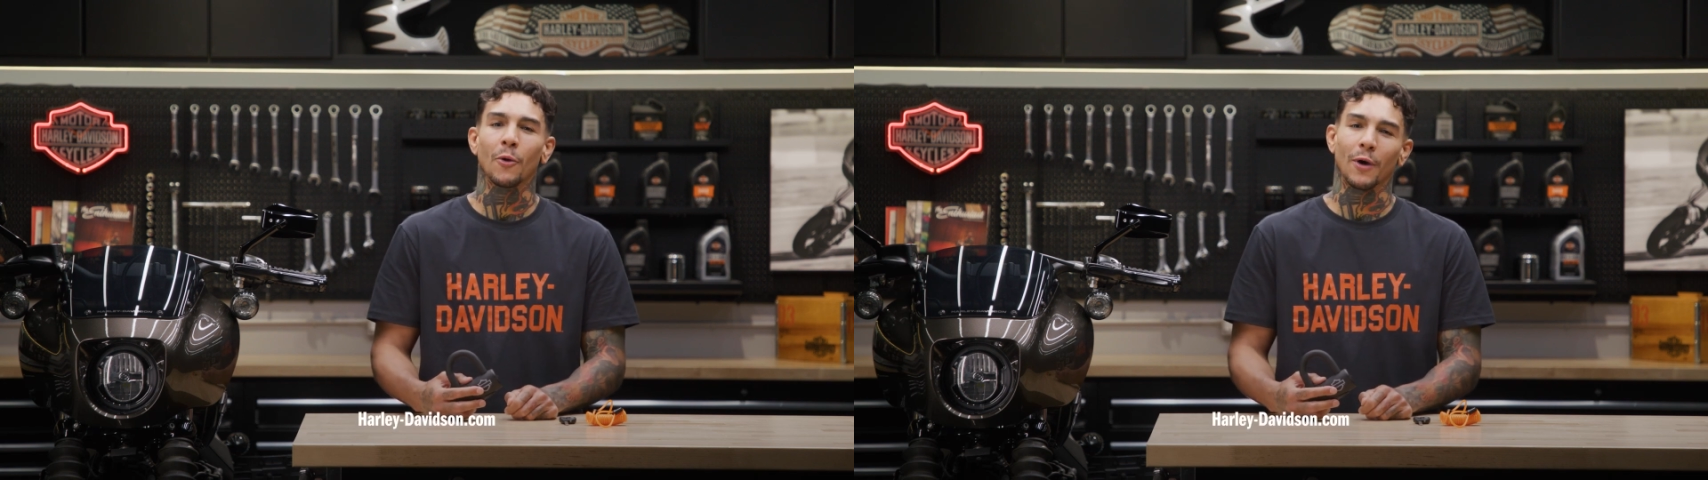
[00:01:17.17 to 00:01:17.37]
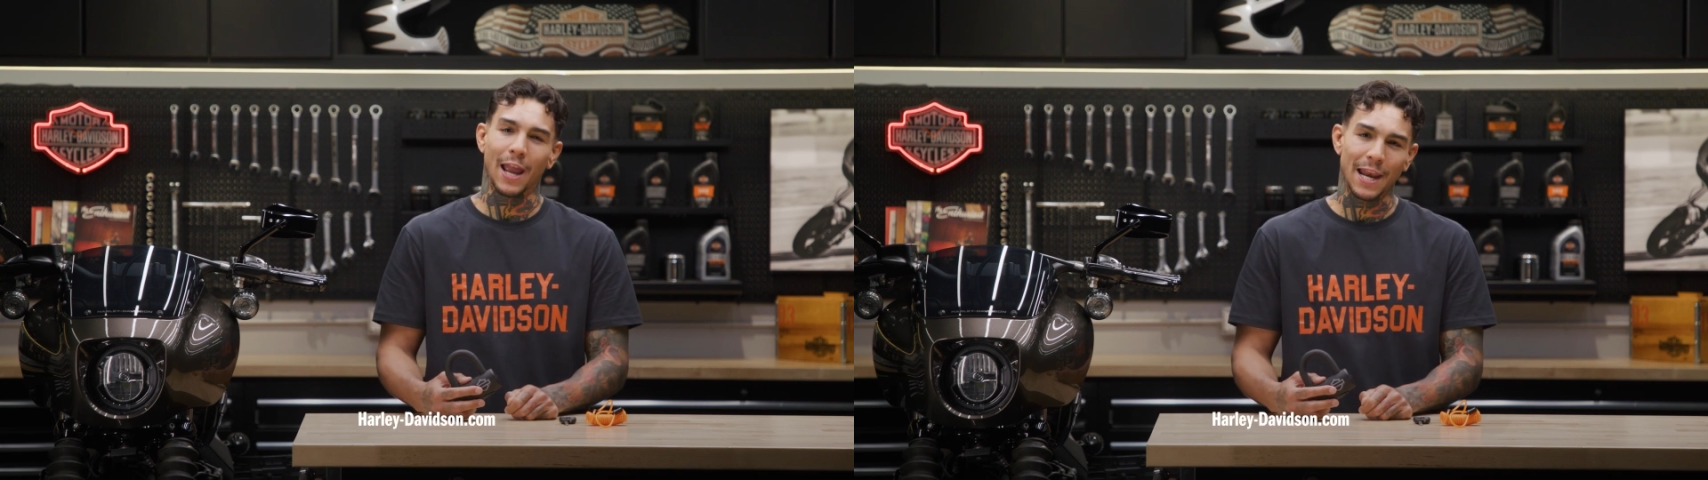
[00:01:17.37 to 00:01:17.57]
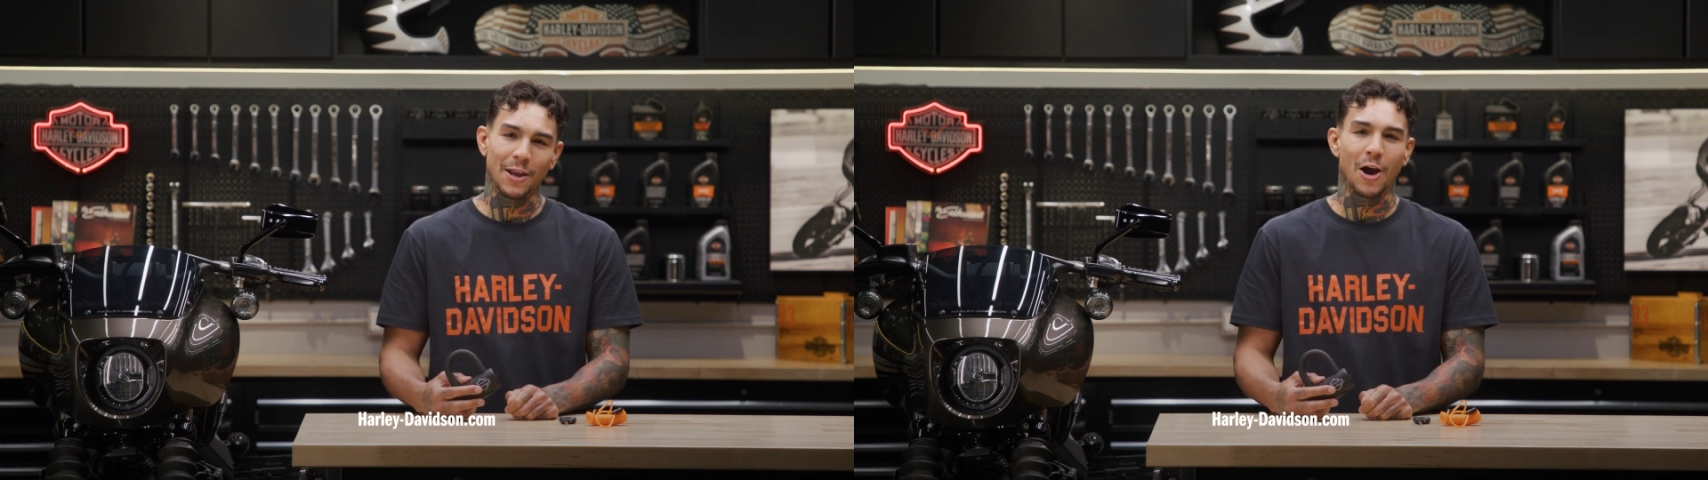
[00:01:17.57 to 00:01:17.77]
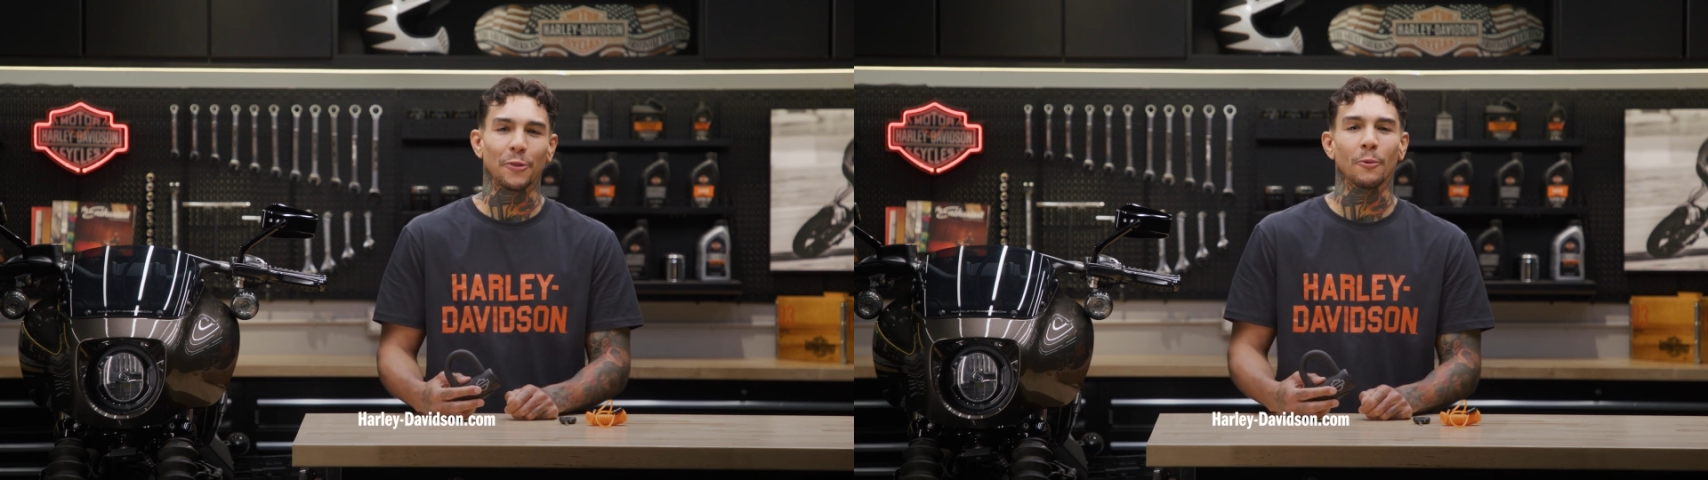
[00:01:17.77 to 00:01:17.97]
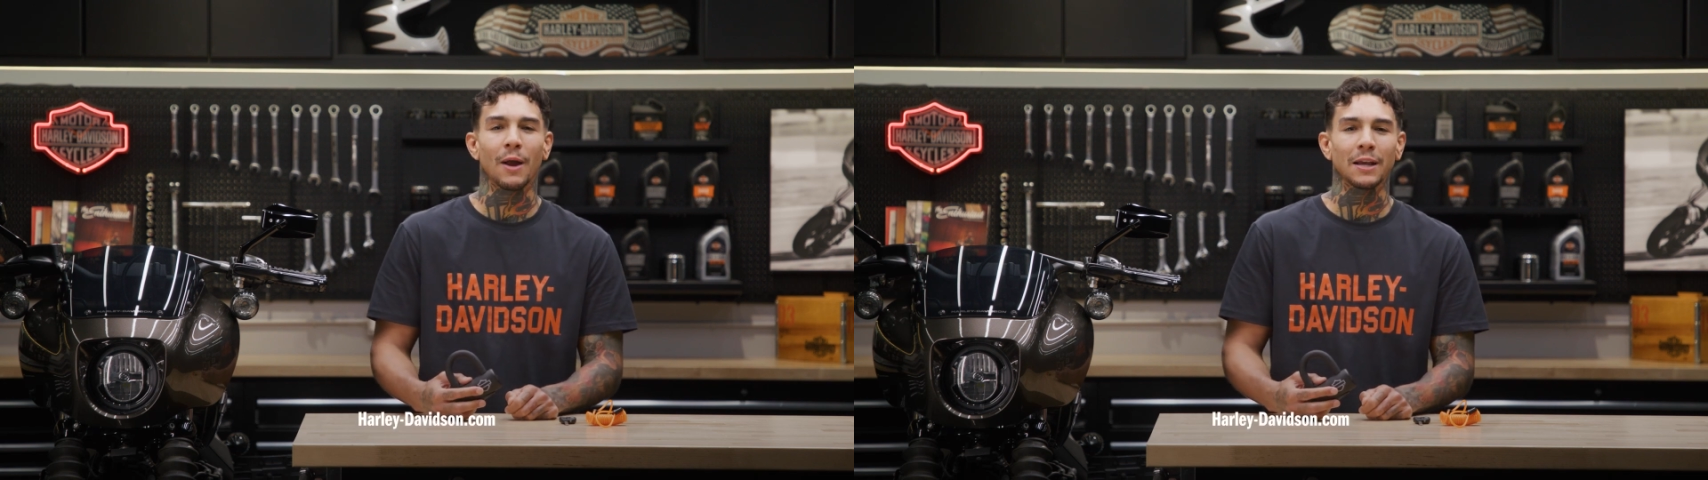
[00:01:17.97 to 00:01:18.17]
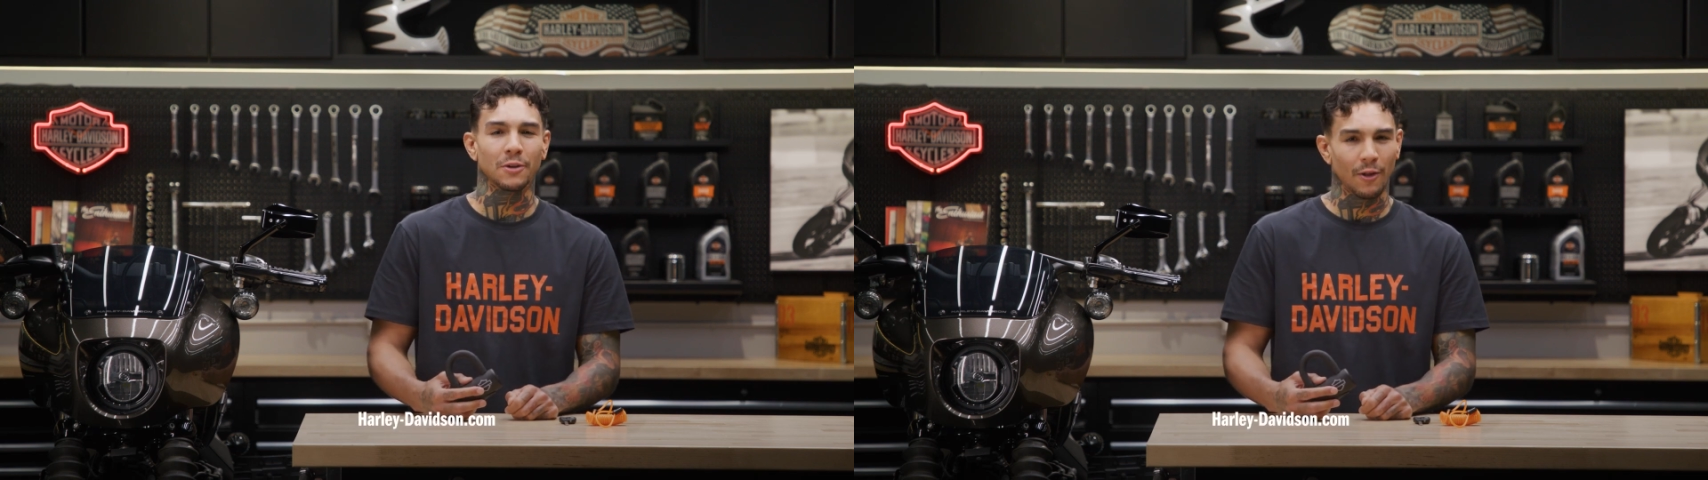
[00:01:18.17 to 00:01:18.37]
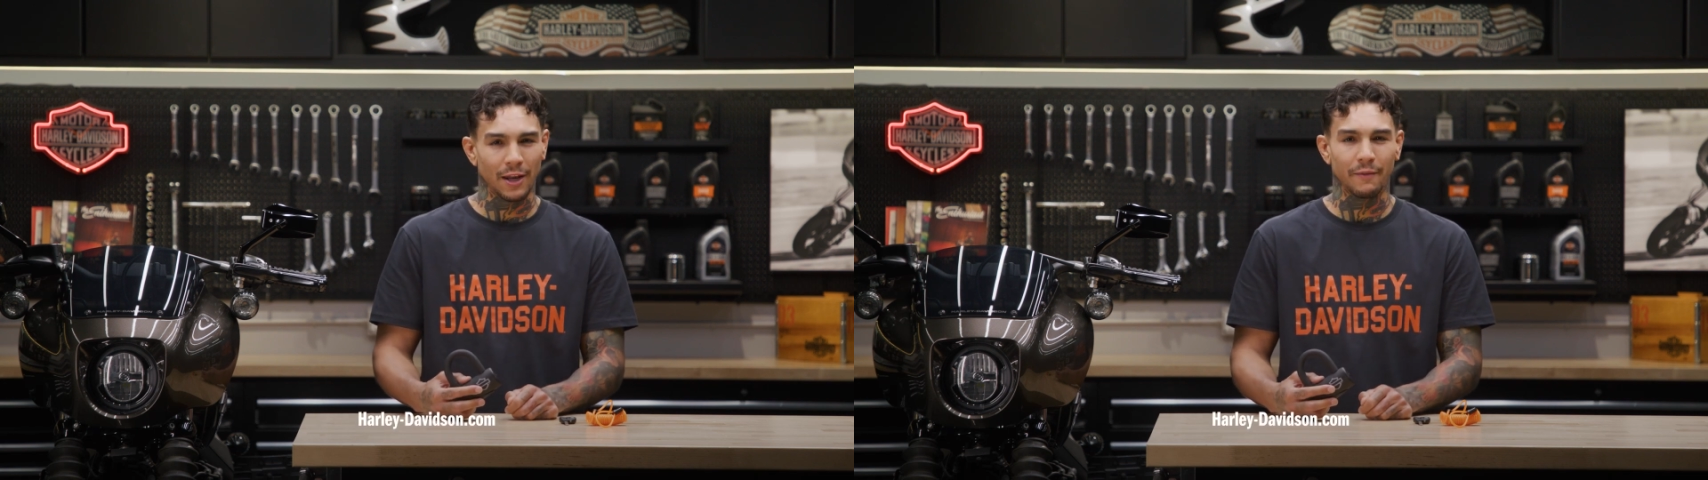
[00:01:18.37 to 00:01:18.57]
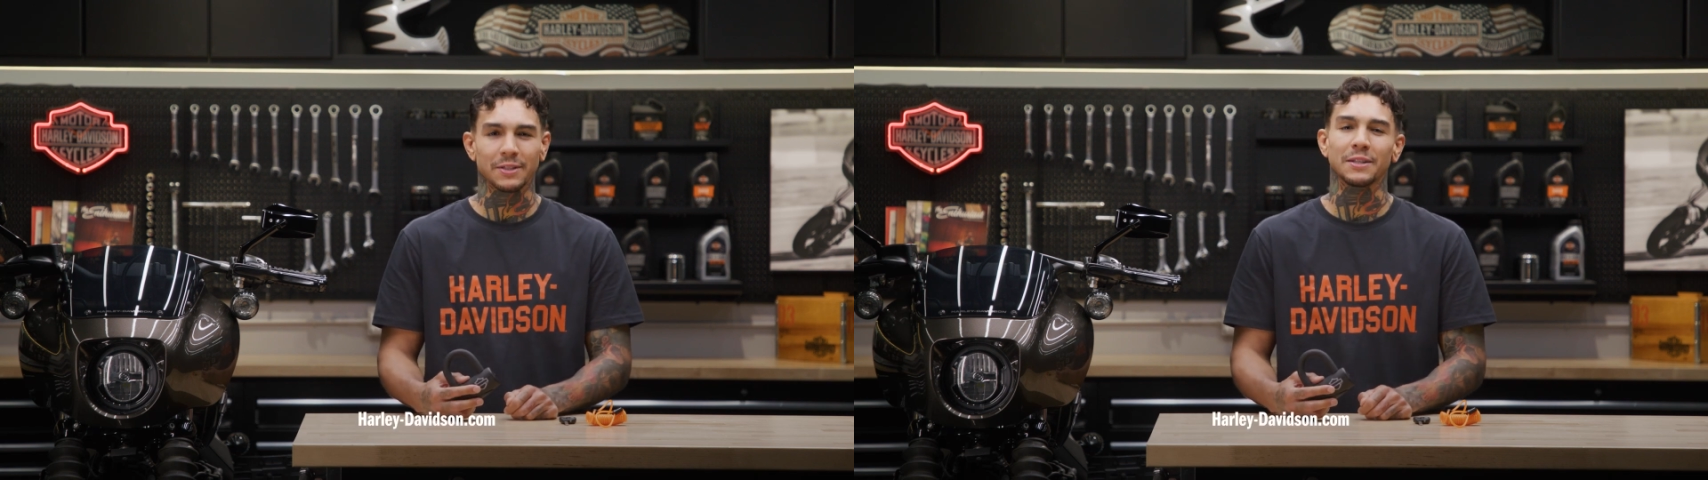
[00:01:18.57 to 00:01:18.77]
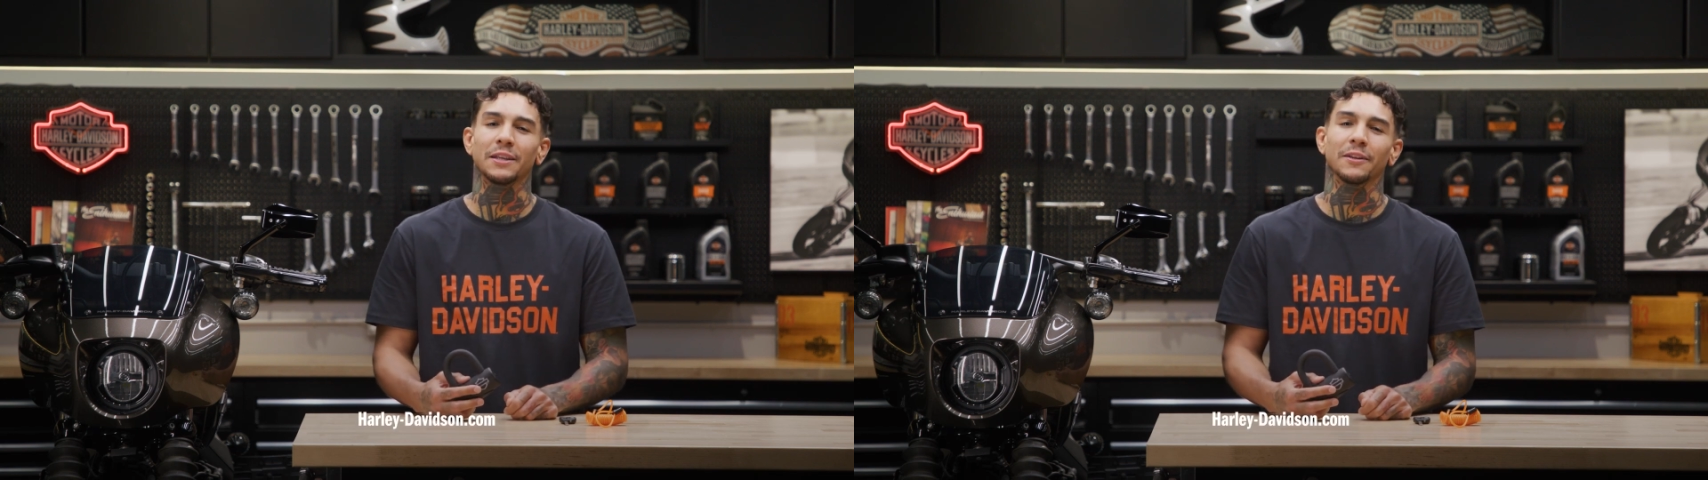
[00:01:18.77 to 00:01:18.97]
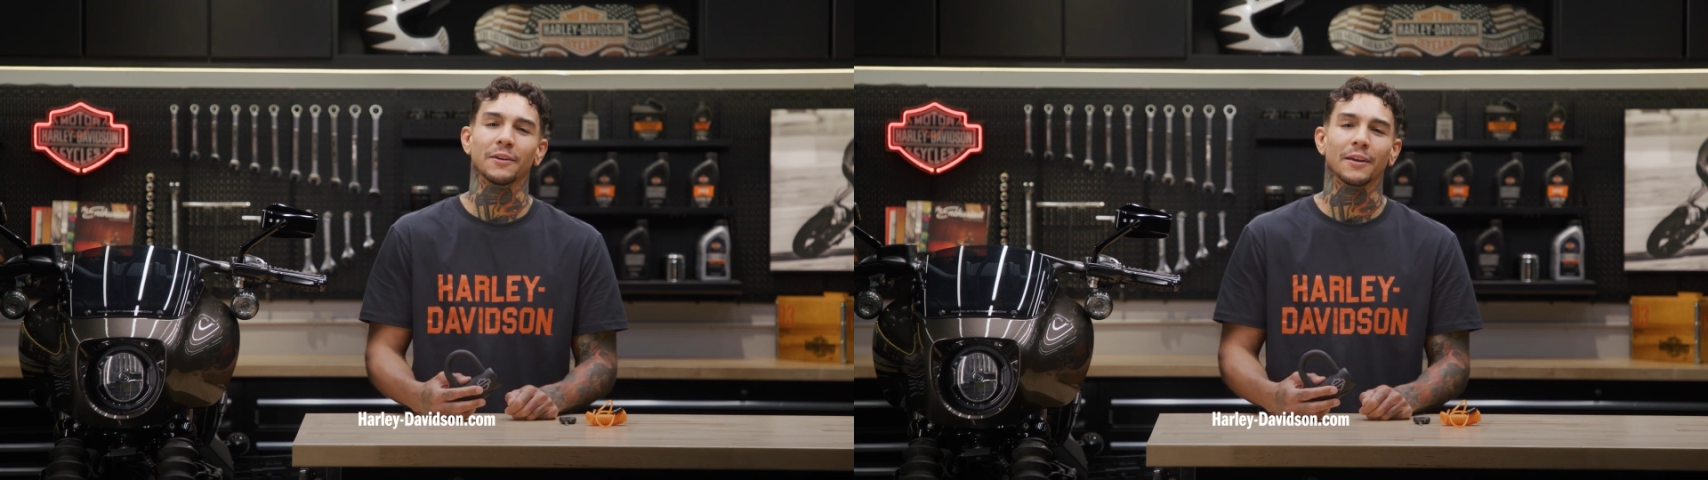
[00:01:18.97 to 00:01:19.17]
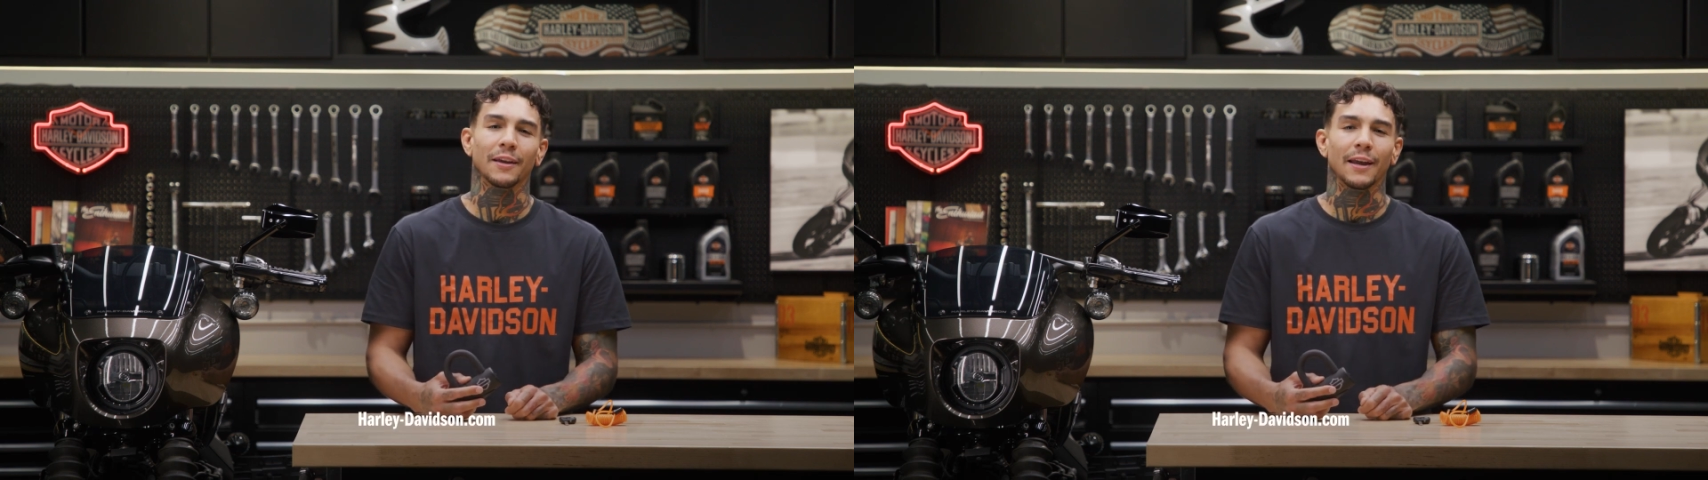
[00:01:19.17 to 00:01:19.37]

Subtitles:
or any authorized Harley-Davidson dealer.